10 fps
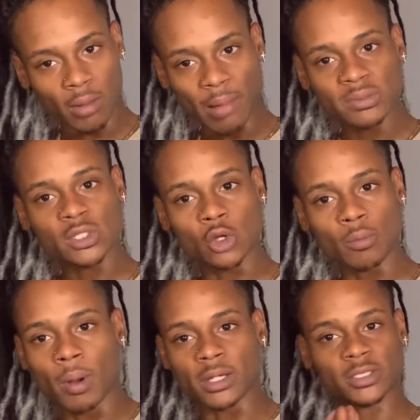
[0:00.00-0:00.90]
I'm still
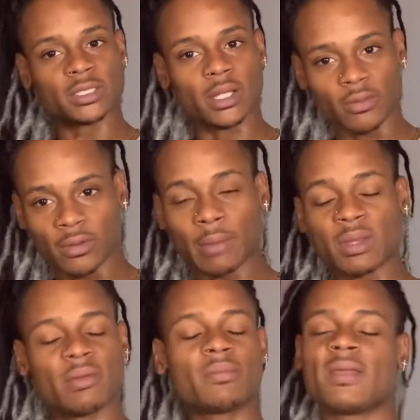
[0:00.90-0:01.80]
purchasing the. I'm
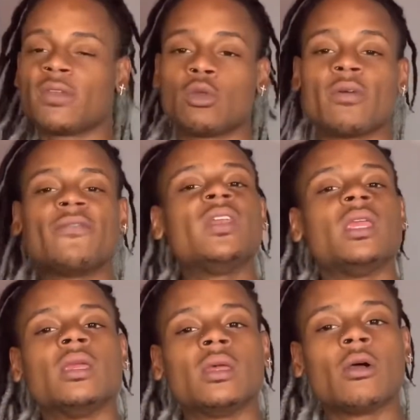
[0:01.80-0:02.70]
giving giving you a fee.
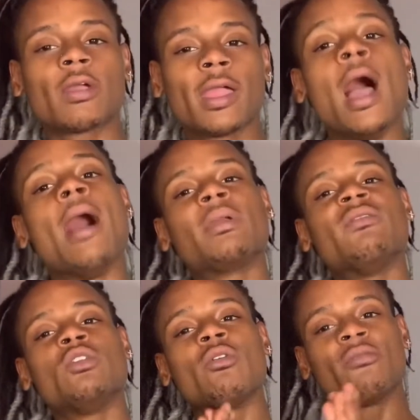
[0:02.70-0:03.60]
Okay, I'm
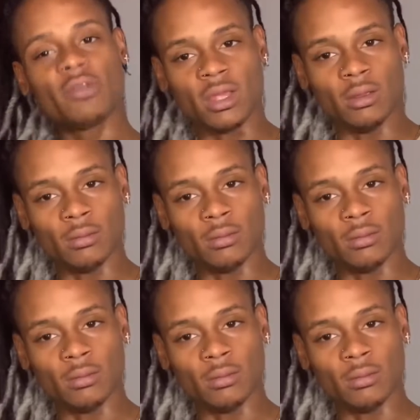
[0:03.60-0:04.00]
giving you a fee.